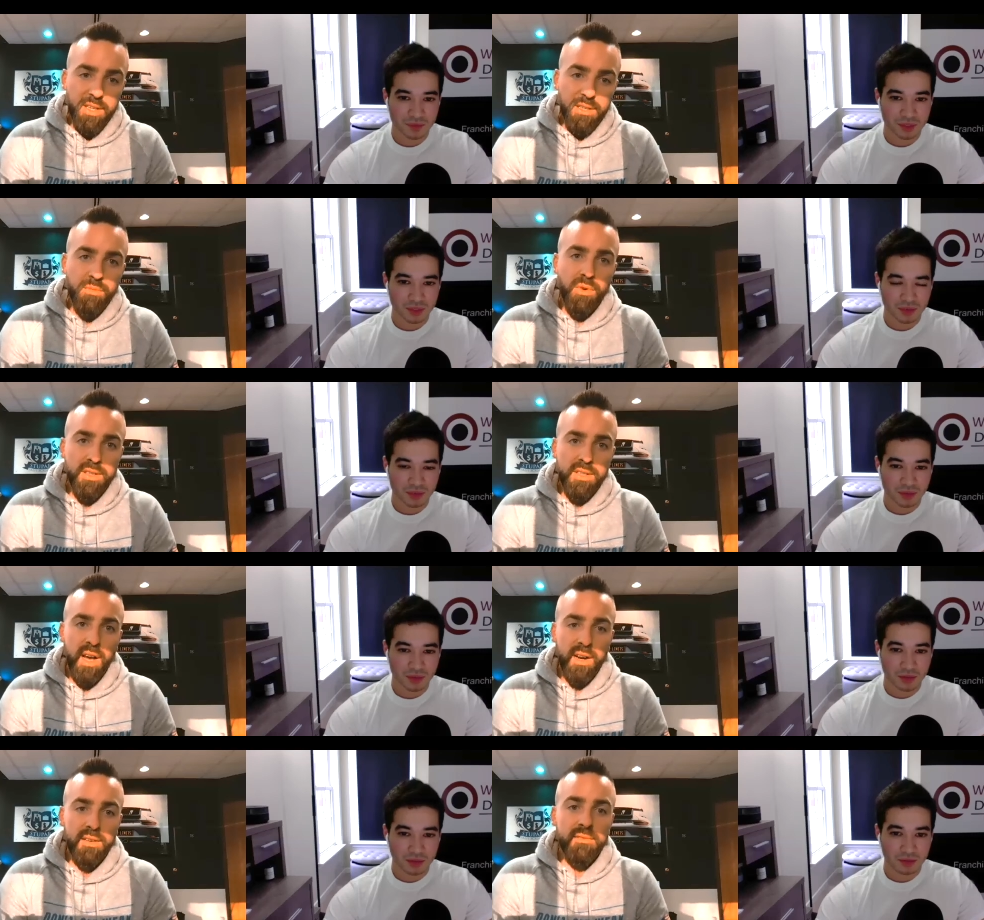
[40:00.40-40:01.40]
Speaker 1: it runs
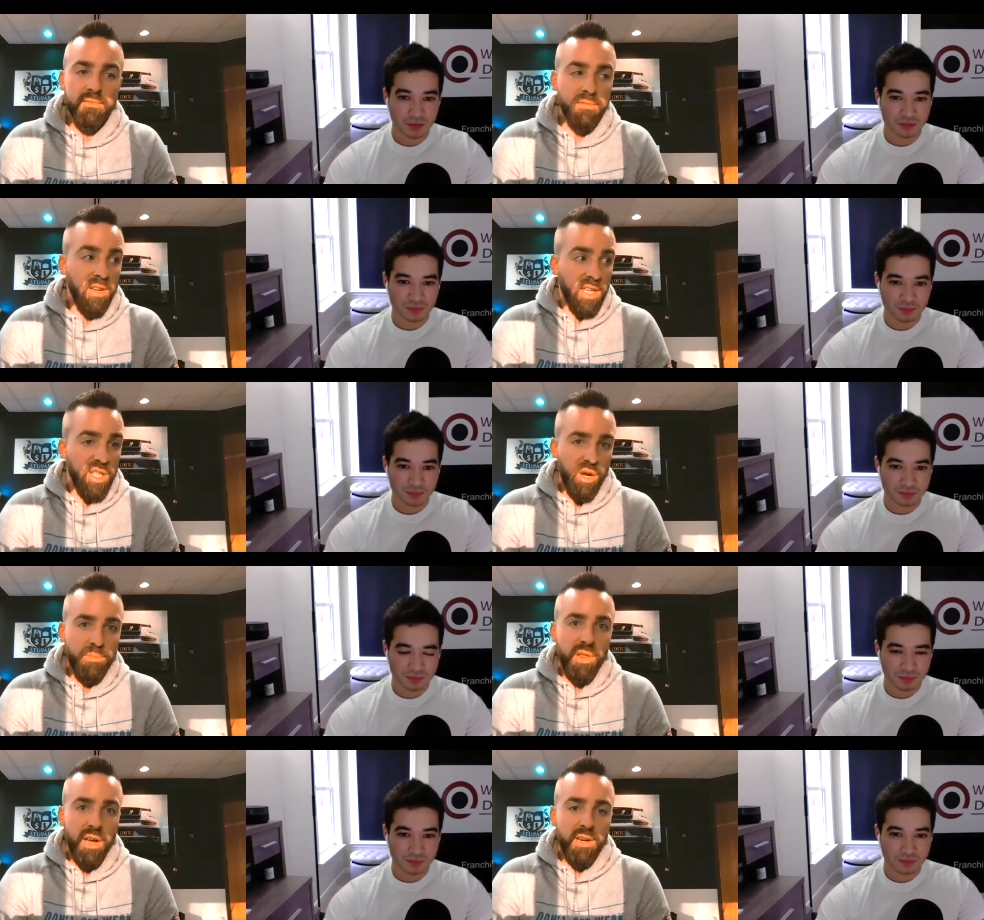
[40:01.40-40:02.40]
on is there
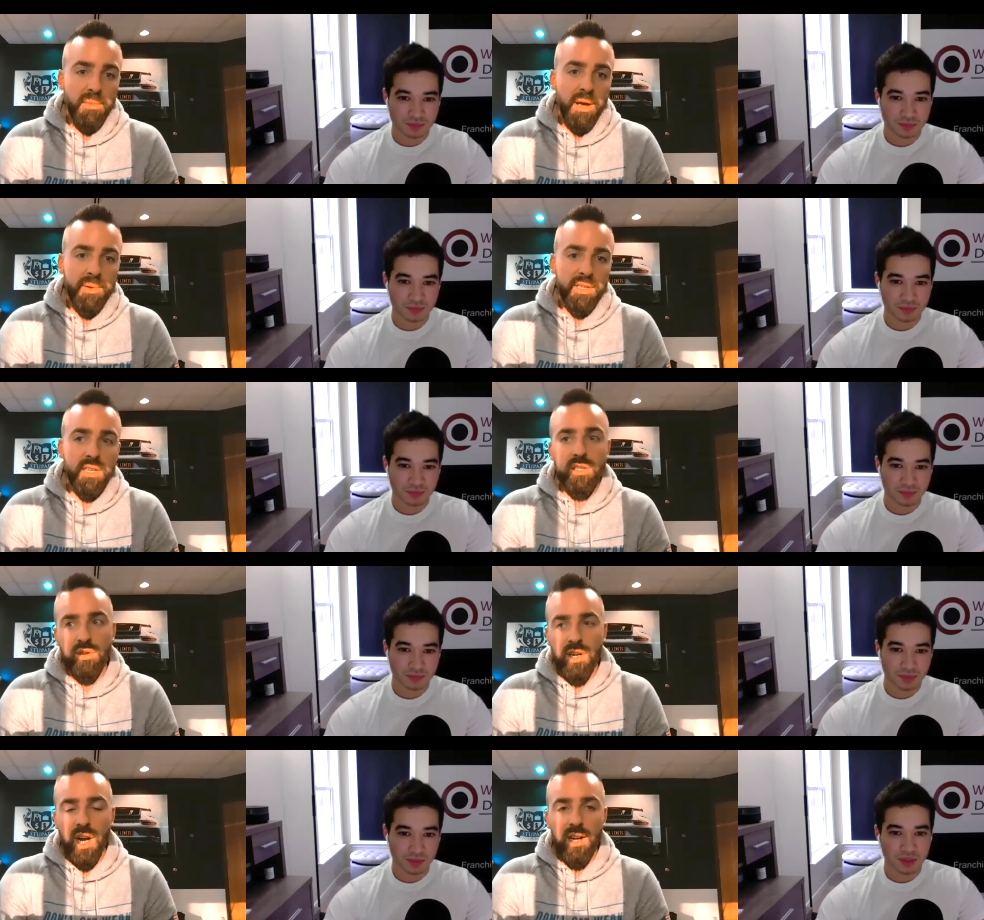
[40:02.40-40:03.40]
blood in my business or
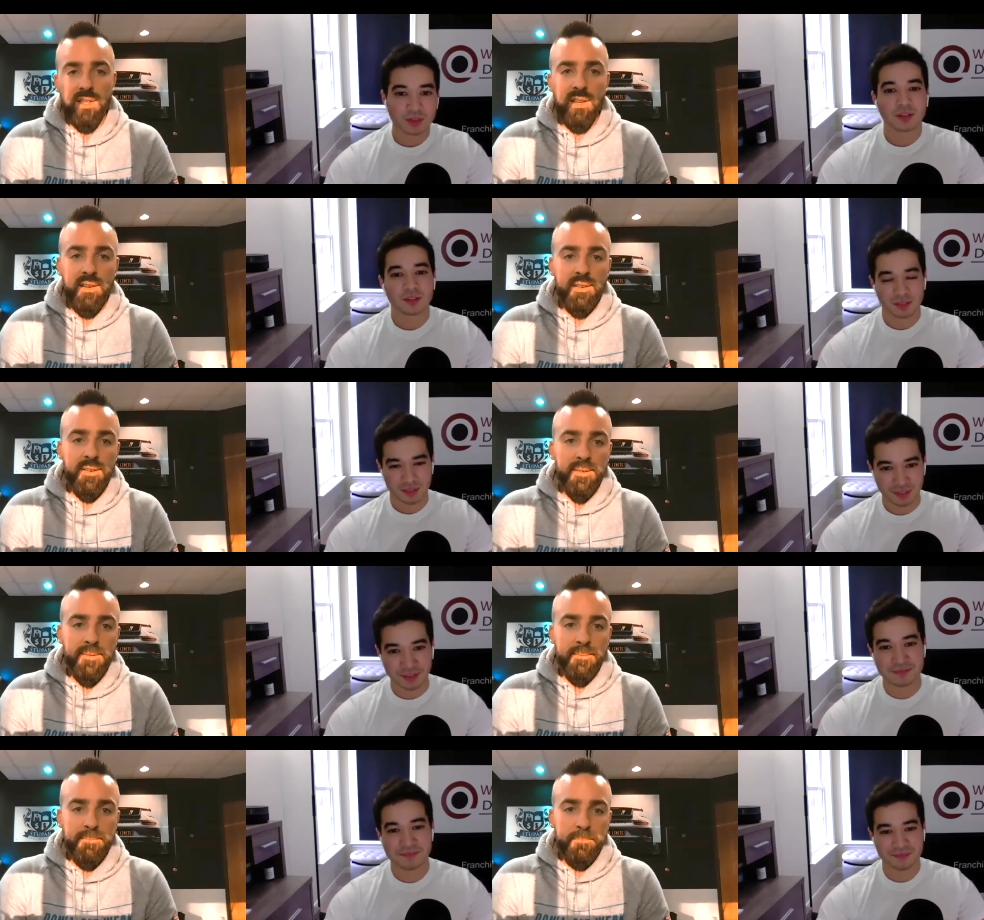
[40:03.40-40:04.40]
not
Speaker 2: yeah
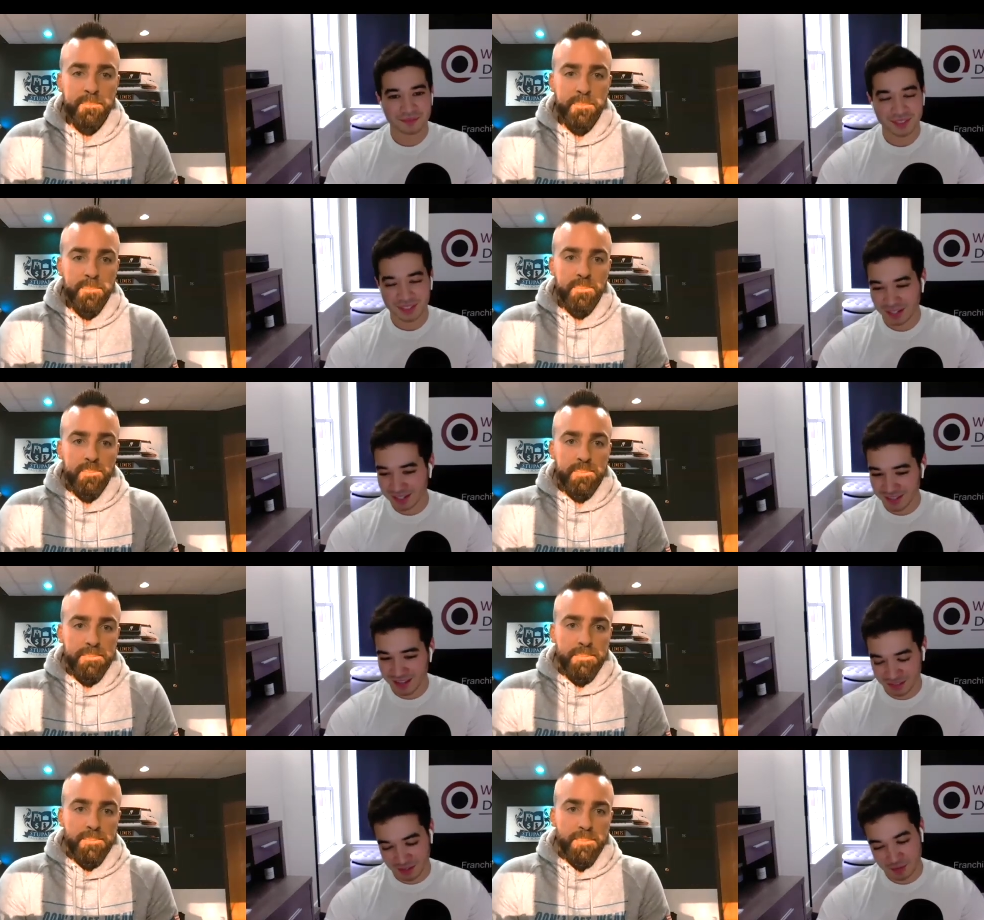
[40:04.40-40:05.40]
i like
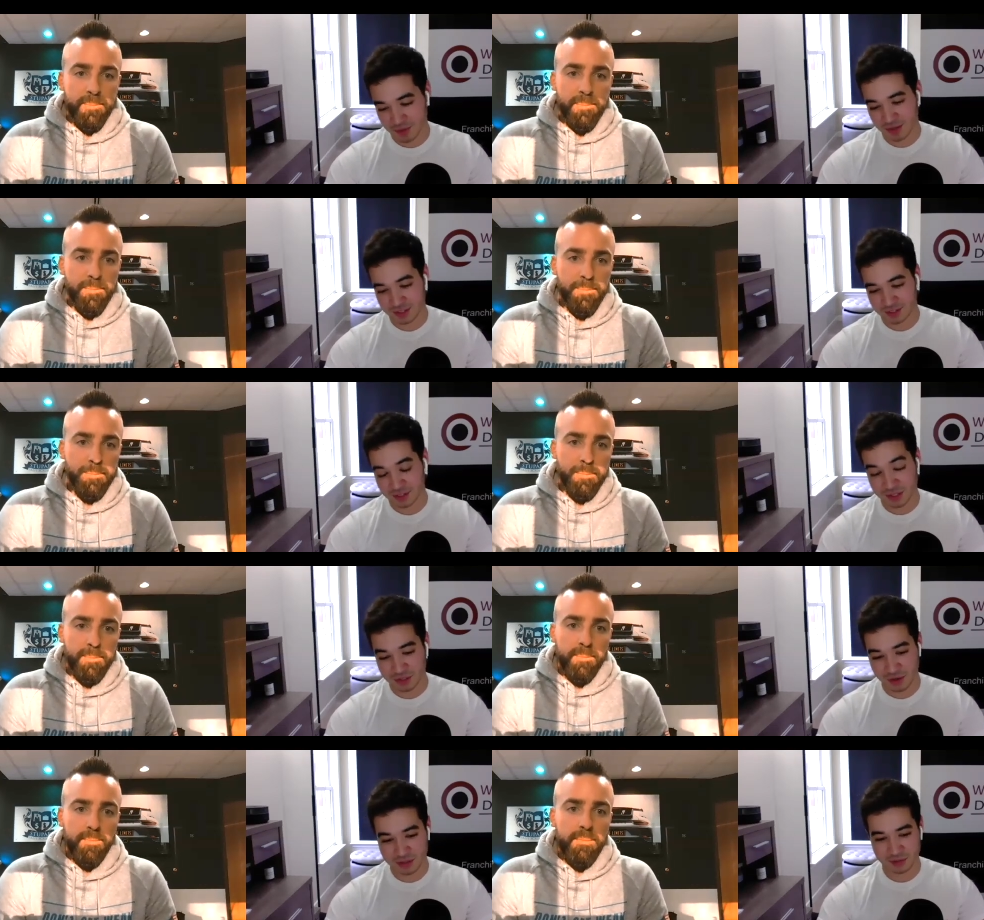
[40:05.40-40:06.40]
that man that's that's
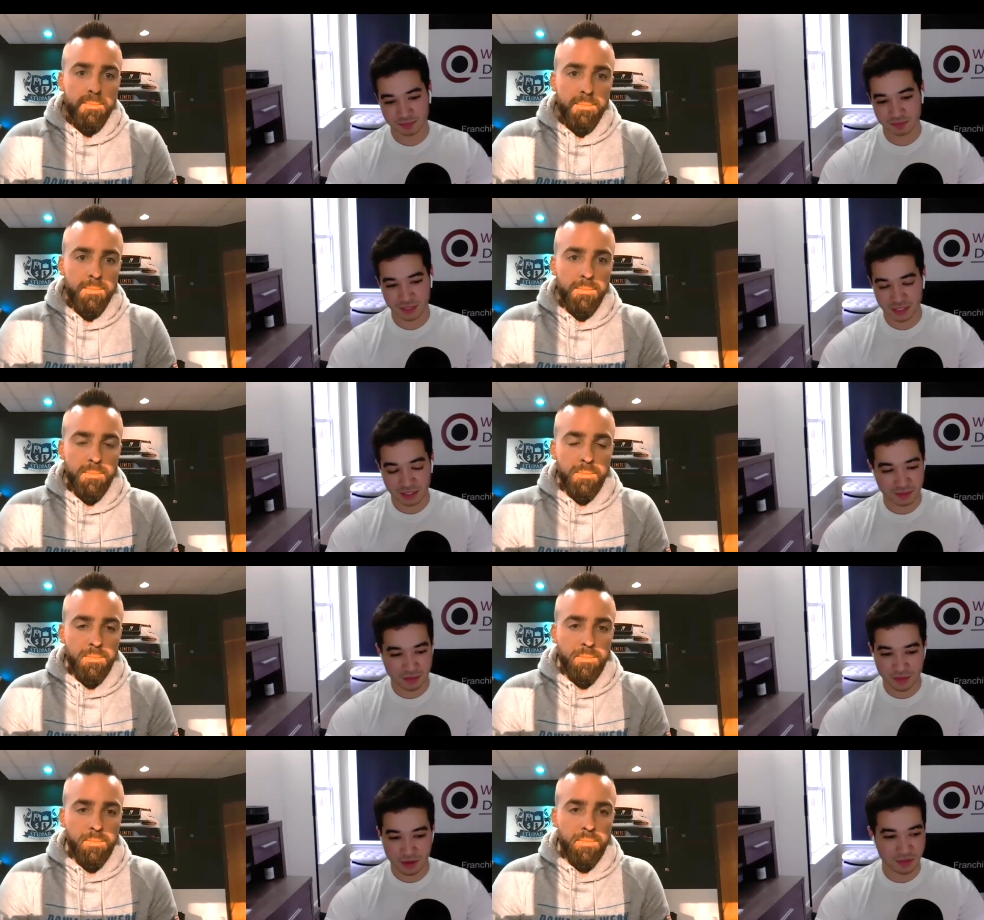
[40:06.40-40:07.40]
awesome i i,
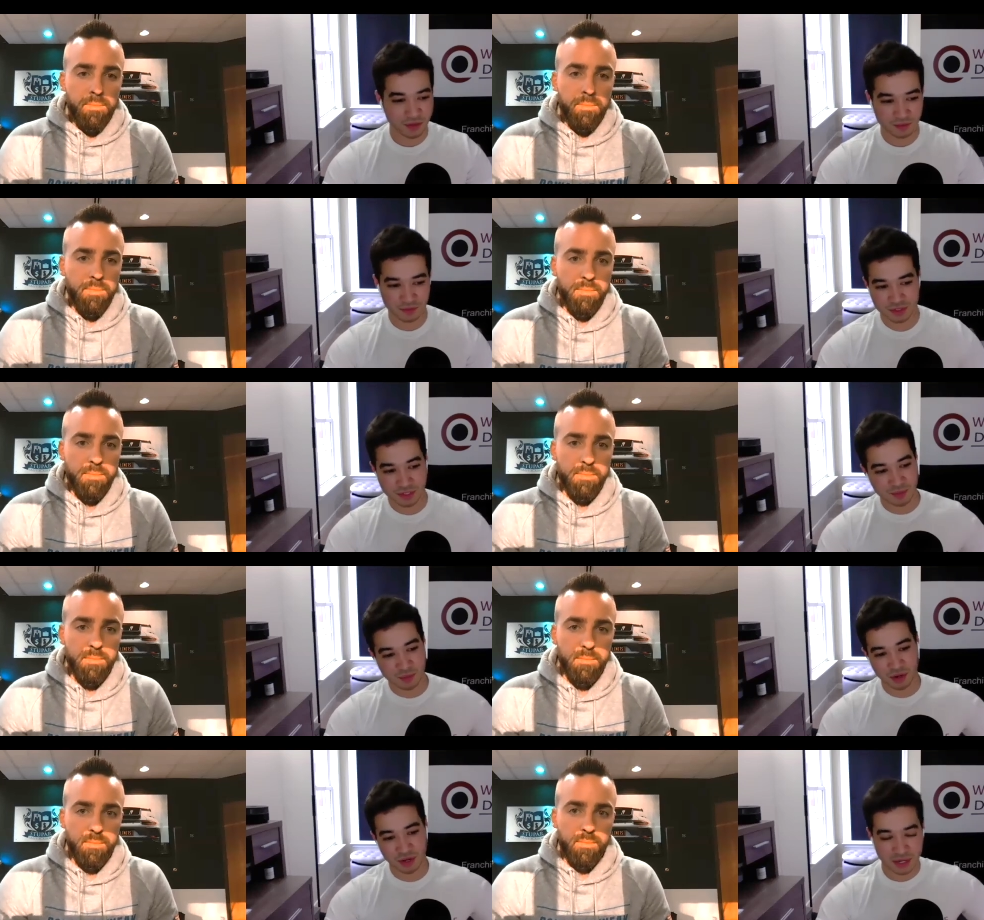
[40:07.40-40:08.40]
I think of it the same
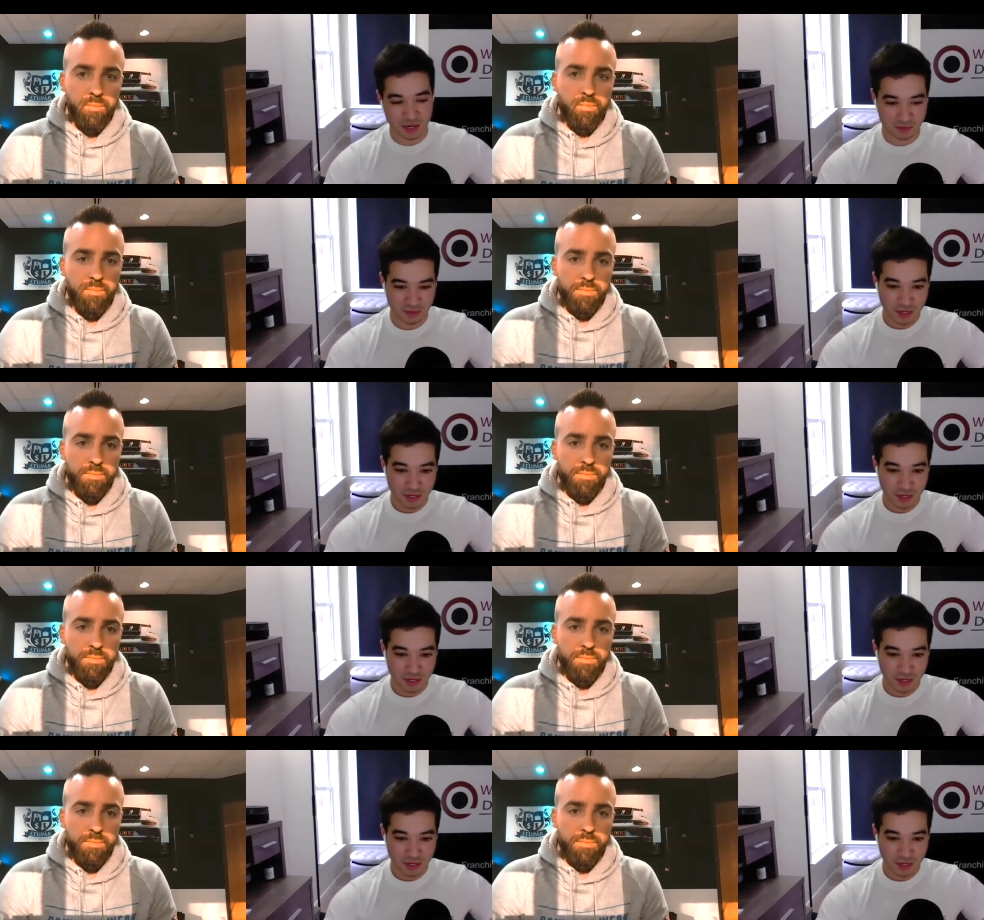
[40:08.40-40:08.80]
way i kind of